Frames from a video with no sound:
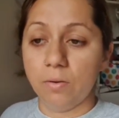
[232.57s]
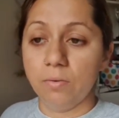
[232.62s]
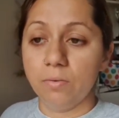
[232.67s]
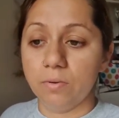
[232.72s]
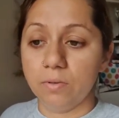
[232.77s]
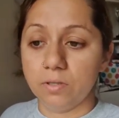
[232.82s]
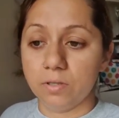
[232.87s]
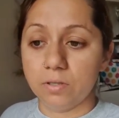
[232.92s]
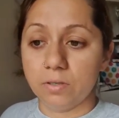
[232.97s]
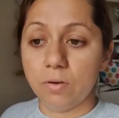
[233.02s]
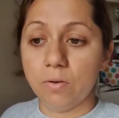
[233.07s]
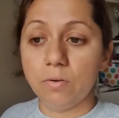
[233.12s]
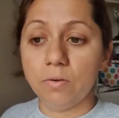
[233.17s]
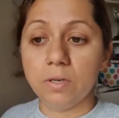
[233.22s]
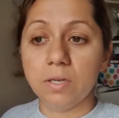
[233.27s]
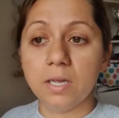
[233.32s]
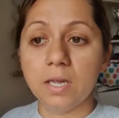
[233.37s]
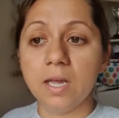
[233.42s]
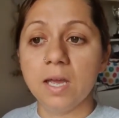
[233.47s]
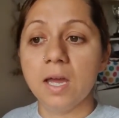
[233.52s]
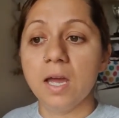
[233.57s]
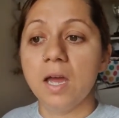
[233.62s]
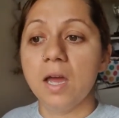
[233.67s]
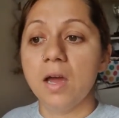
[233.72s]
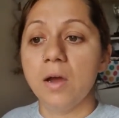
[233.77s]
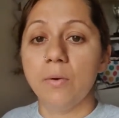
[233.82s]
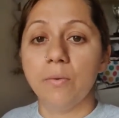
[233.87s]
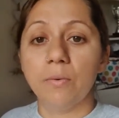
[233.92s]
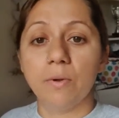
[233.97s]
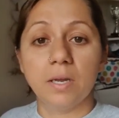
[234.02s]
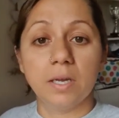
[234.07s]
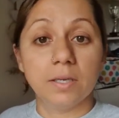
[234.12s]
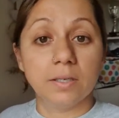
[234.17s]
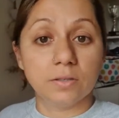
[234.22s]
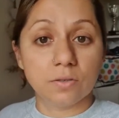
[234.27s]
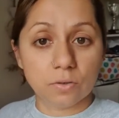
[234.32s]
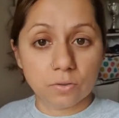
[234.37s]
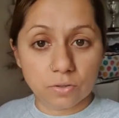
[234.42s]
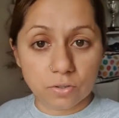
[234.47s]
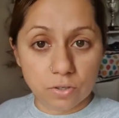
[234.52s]
slowly weaned
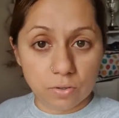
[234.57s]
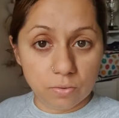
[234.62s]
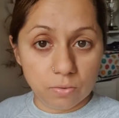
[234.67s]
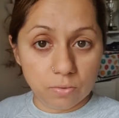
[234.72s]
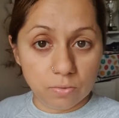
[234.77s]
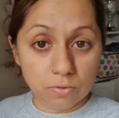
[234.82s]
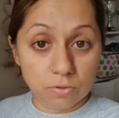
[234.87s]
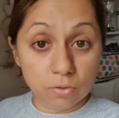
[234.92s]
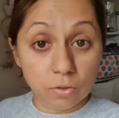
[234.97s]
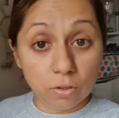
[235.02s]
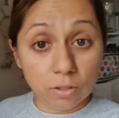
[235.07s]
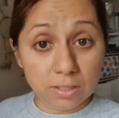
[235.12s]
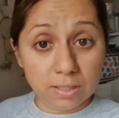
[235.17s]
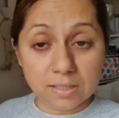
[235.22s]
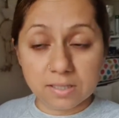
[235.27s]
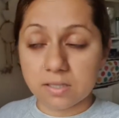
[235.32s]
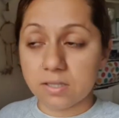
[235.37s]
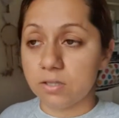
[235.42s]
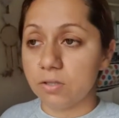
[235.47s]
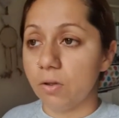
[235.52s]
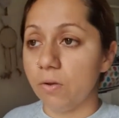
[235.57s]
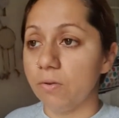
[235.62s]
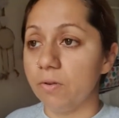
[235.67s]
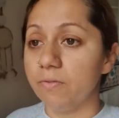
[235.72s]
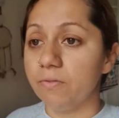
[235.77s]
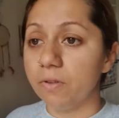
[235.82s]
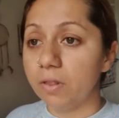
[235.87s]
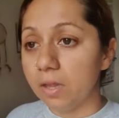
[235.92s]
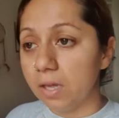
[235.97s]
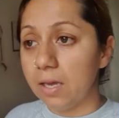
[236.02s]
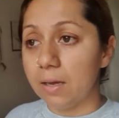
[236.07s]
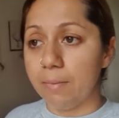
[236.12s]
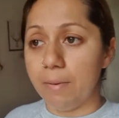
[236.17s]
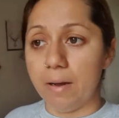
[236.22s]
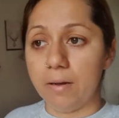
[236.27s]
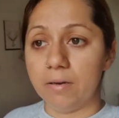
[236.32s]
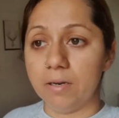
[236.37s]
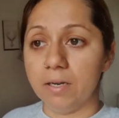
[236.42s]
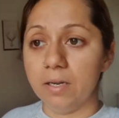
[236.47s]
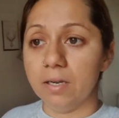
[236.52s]
to solids. So if you think
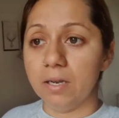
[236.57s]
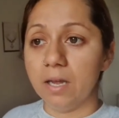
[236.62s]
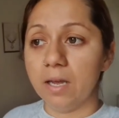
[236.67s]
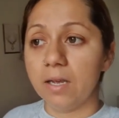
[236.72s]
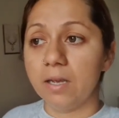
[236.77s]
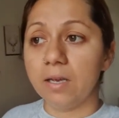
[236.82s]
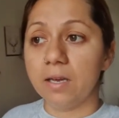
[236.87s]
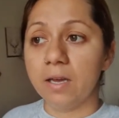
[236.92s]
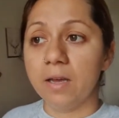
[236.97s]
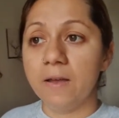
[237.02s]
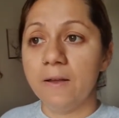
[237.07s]
about it, like